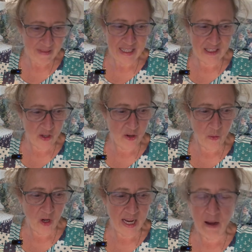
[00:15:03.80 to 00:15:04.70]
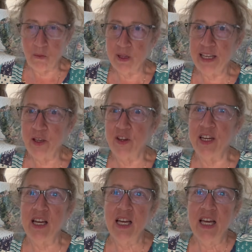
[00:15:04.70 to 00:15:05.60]
It's going to work out really
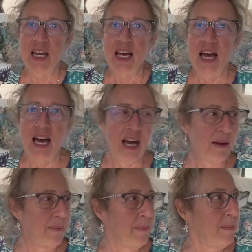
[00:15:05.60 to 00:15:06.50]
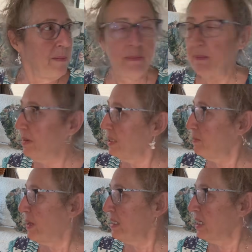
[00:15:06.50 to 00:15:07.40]
good. Um, this
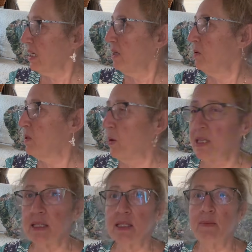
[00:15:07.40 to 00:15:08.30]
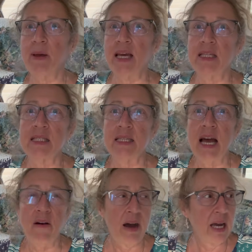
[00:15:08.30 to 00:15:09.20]
basically was wasted space.
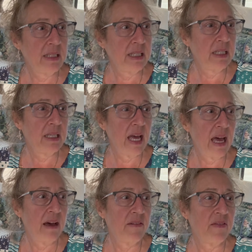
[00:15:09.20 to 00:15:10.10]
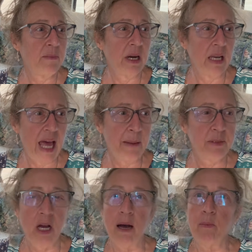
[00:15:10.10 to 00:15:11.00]
Now, I did have my
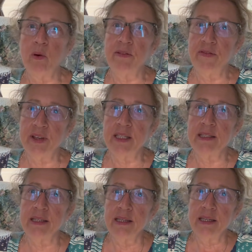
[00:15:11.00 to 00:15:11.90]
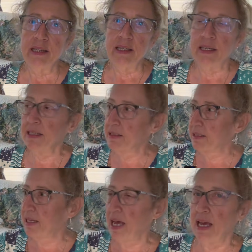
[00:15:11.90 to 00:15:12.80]
laptop would fit in its
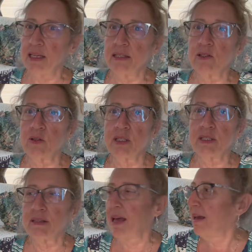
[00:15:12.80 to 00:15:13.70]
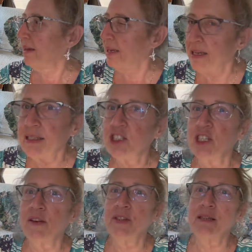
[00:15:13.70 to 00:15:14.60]
case or its thing and
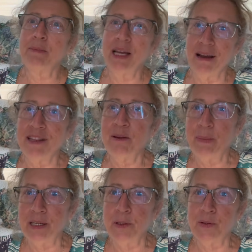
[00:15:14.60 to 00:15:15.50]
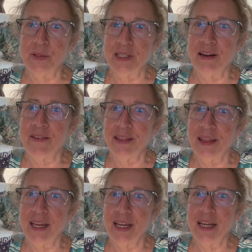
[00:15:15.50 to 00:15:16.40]
shoved in behind the pillows and
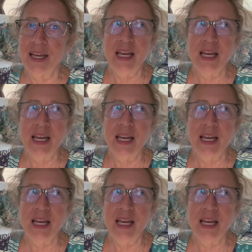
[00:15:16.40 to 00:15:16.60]
everything.